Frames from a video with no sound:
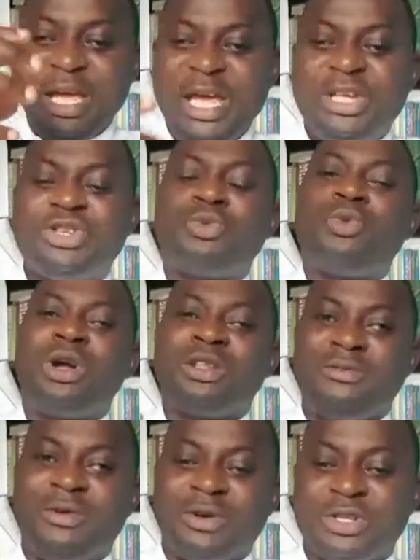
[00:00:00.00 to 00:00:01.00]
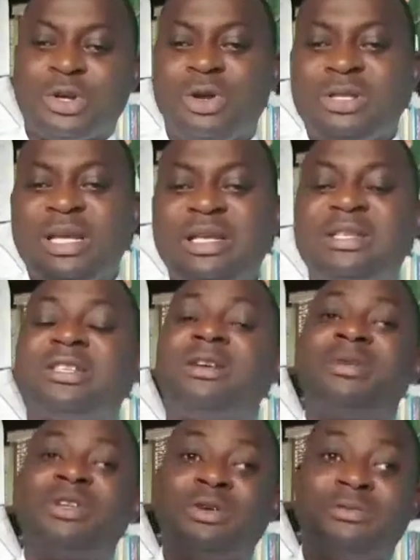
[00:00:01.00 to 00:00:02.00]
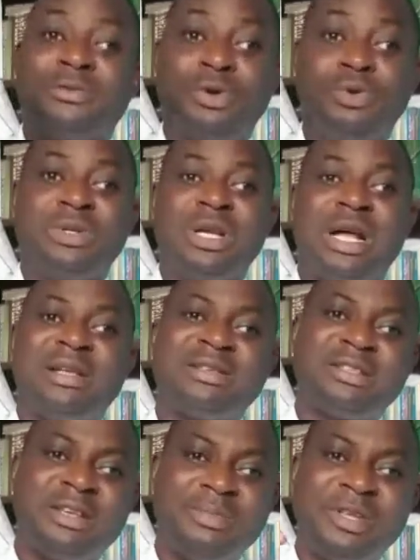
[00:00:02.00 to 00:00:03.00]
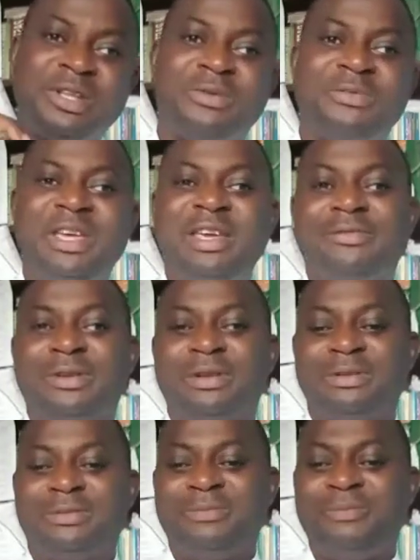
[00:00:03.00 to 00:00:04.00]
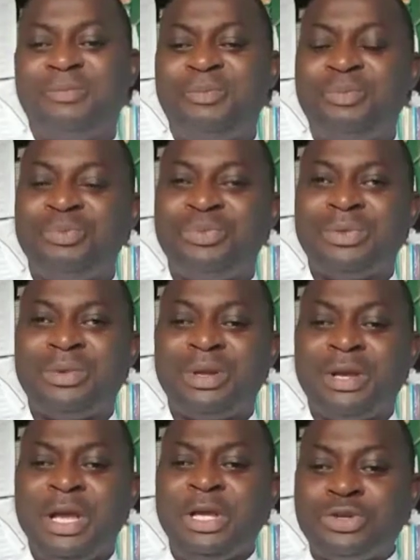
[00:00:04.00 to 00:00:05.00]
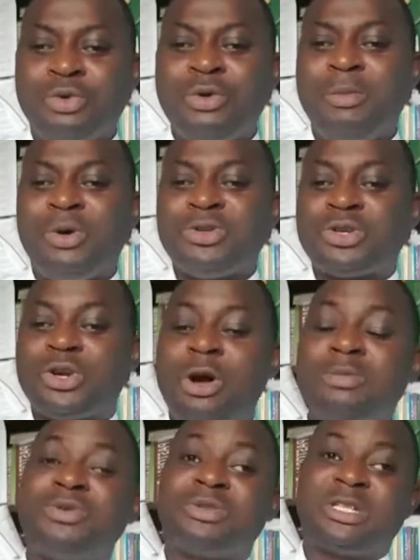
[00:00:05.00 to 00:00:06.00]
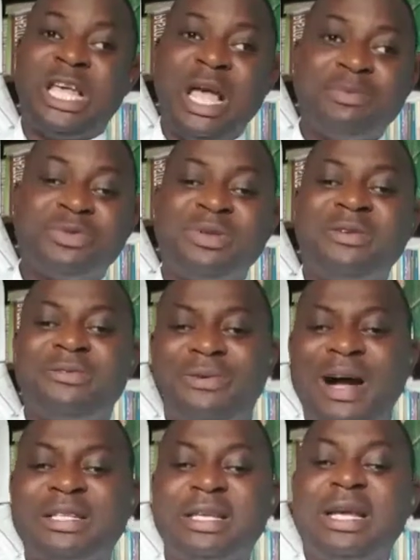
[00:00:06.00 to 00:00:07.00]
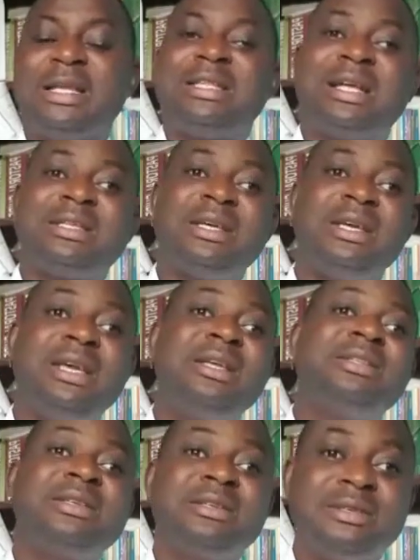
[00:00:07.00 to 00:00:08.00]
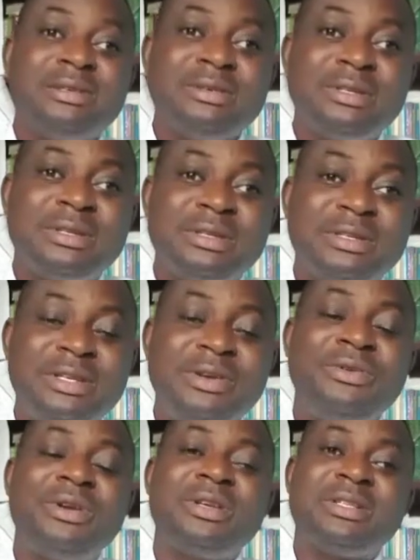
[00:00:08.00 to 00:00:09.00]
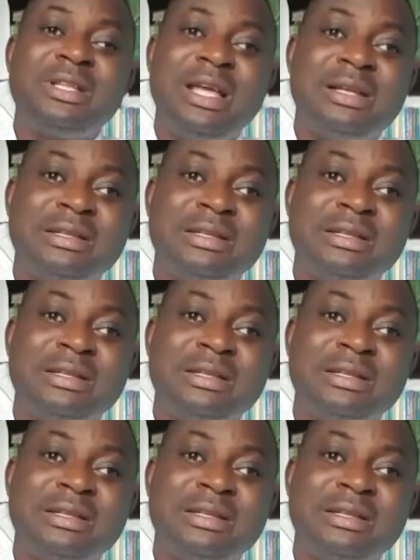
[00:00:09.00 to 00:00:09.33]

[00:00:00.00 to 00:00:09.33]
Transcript: Each one of us contains something of good and something of evil. So we must come to terms with the fact that it is seriously